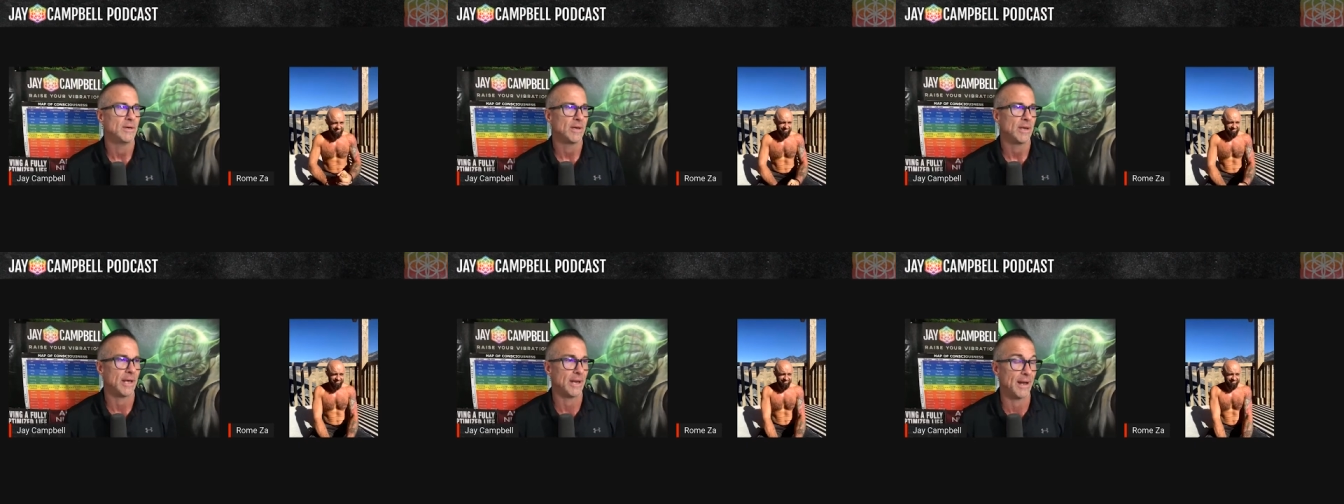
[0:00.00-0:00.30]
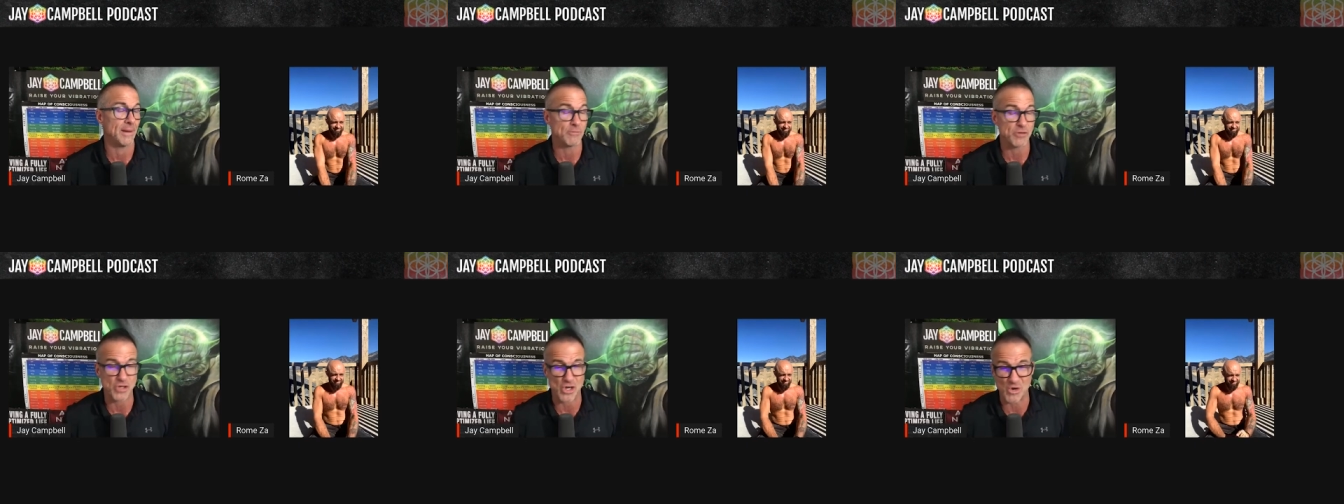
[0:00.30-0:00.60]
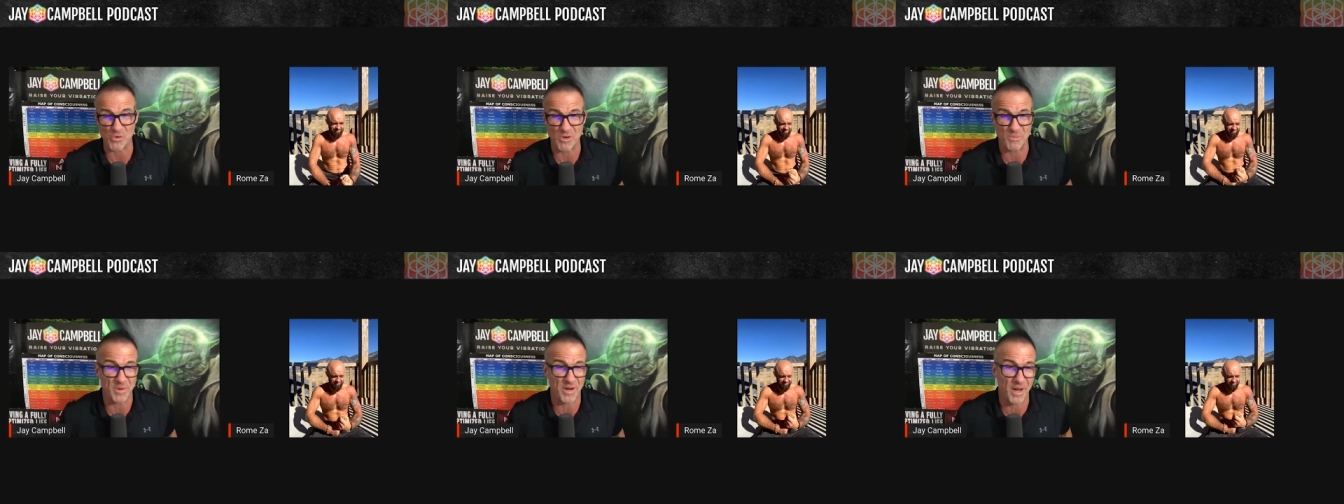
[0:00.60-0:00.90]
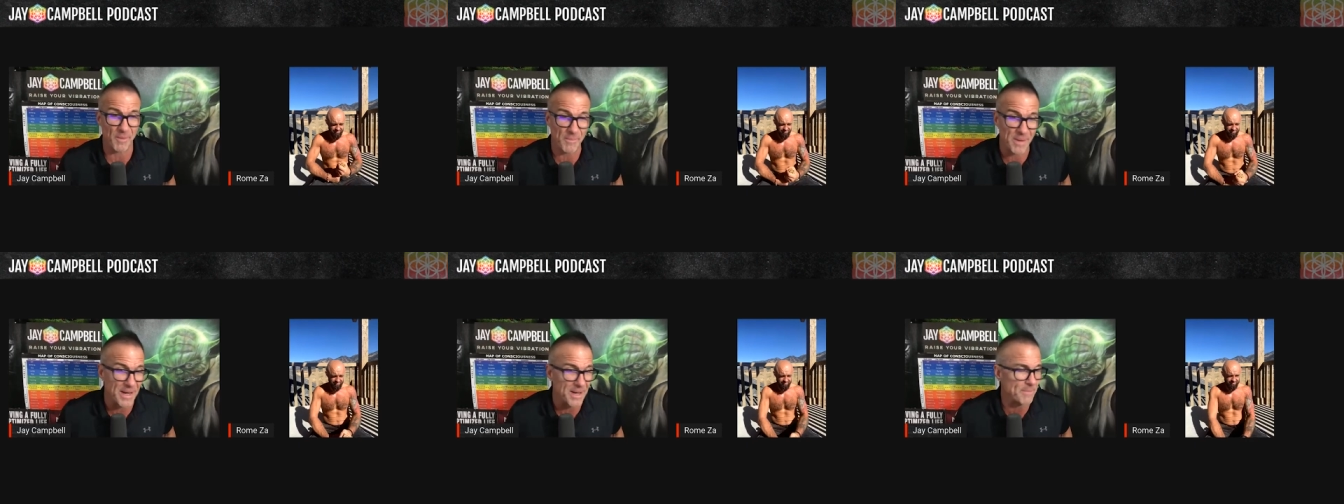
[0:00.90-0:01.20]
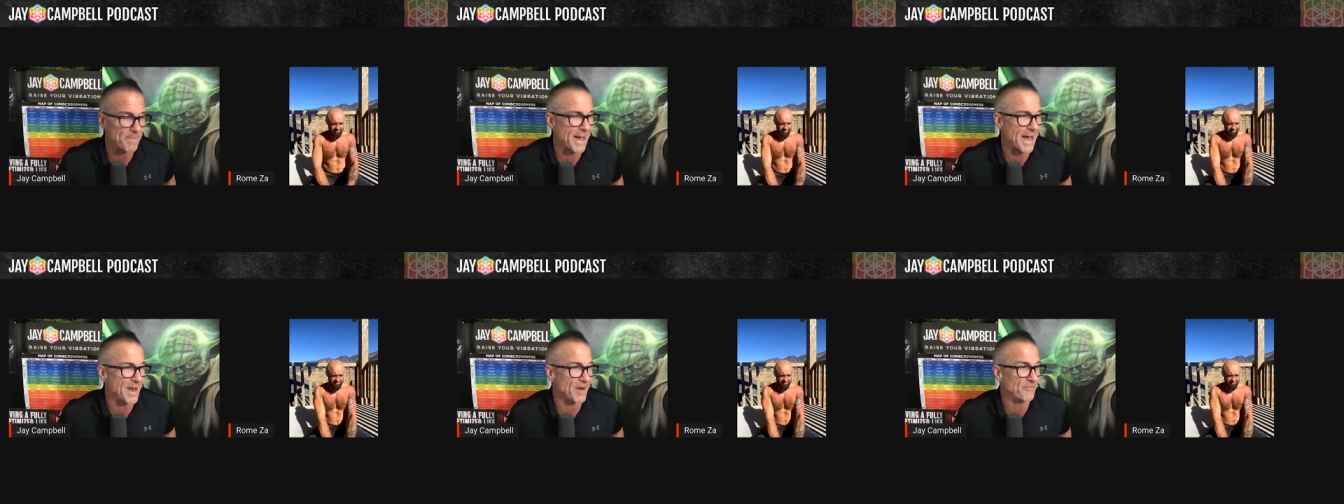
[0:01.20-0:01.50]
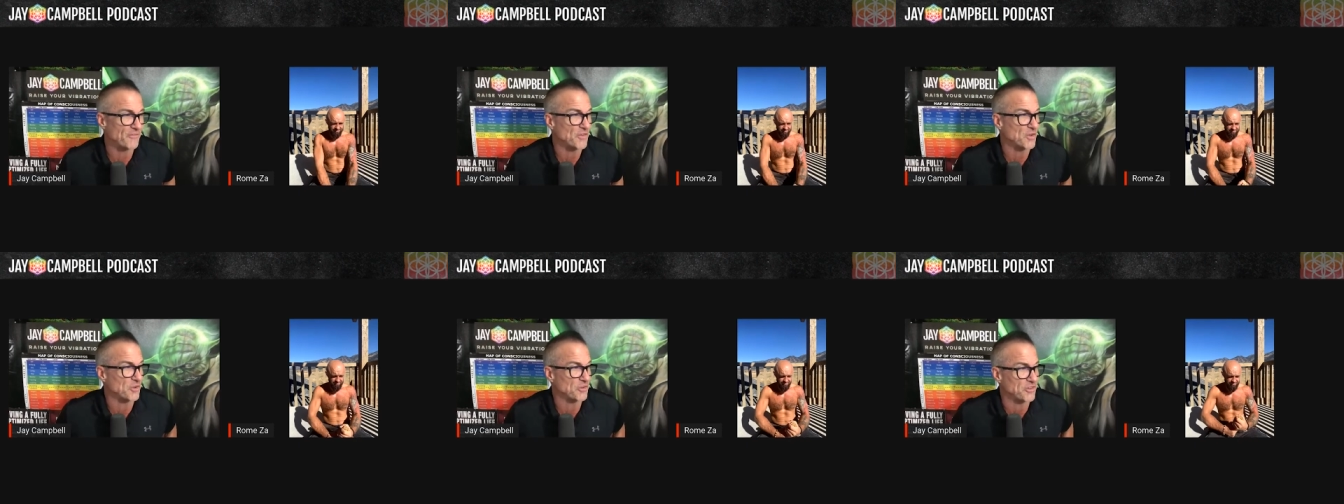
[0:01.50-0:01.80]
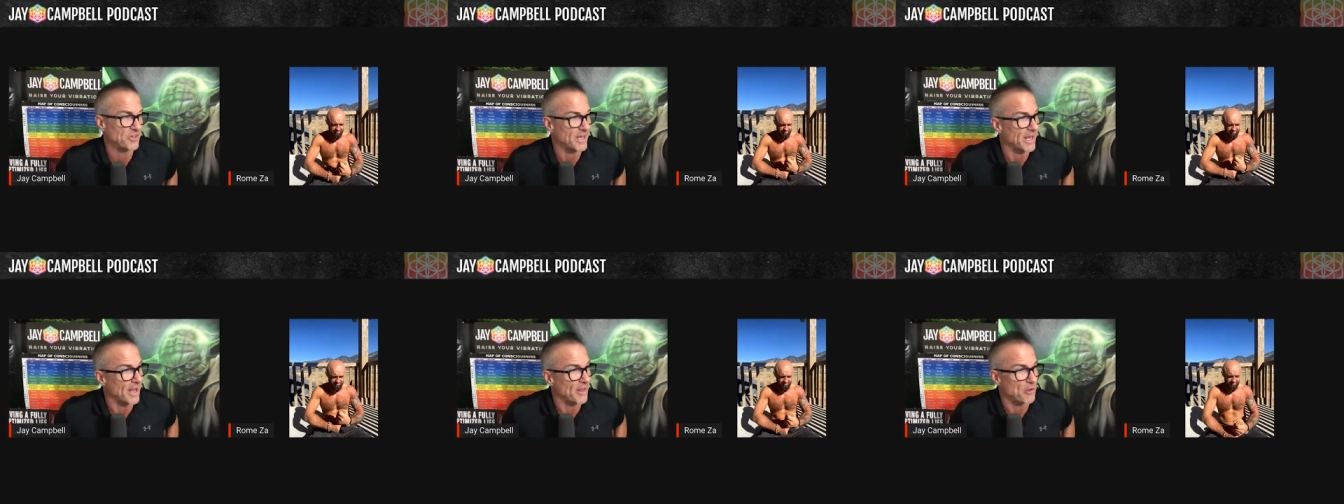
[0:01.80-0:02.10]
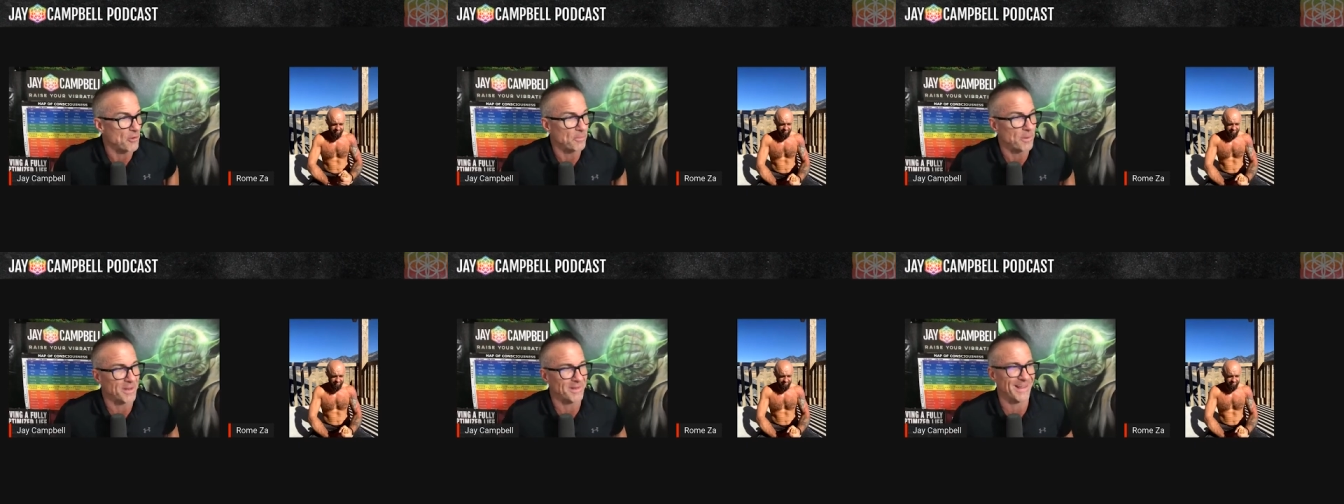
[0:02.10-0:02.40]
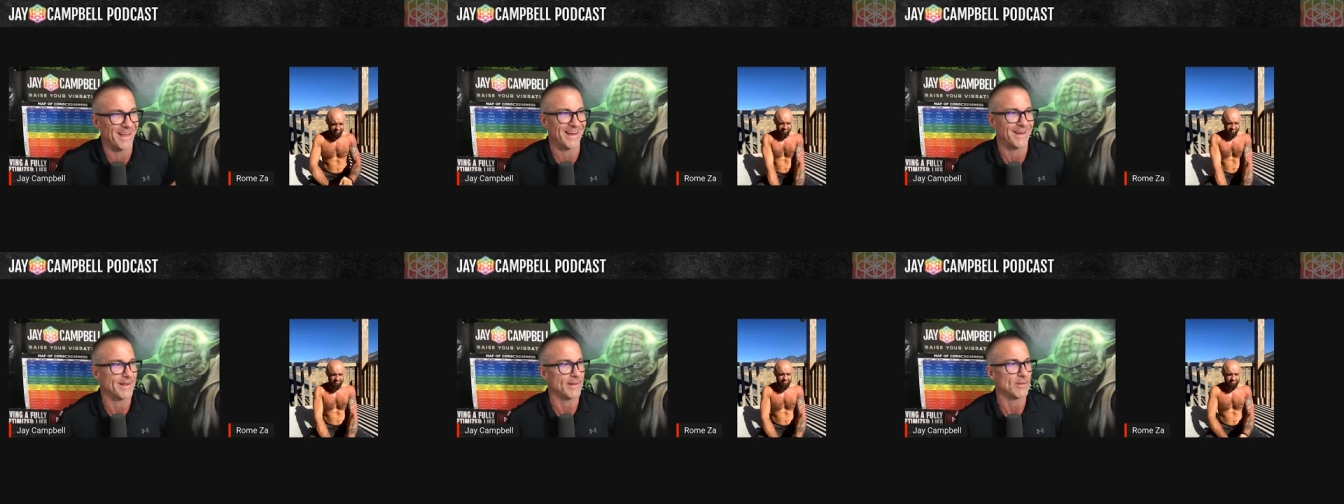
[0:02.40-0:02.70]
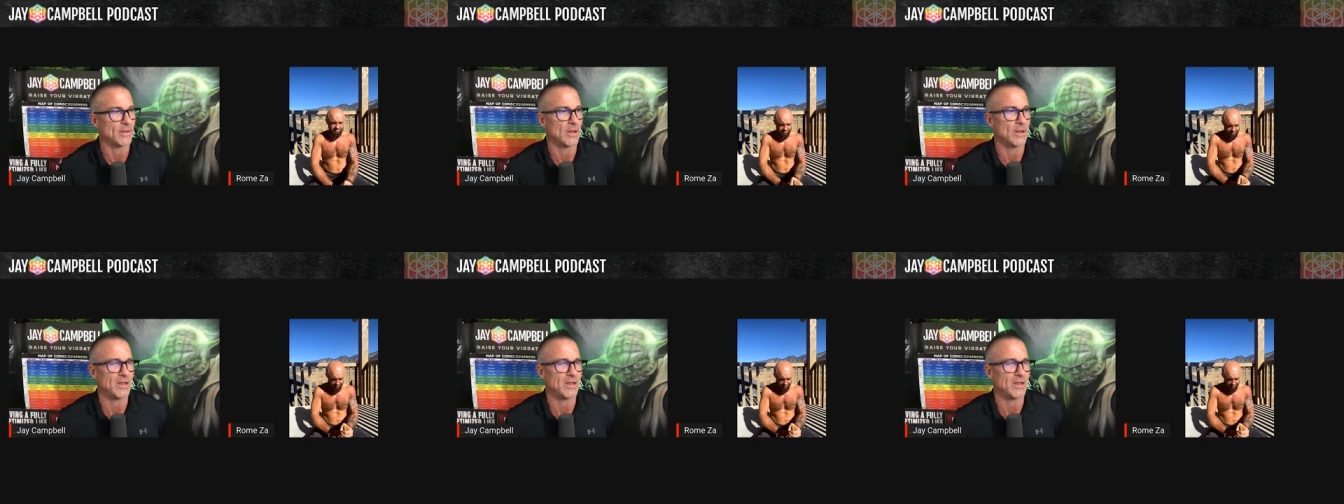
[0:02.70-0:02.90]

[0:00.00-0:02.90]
And I'm sure we've been on many battlefields together, but like,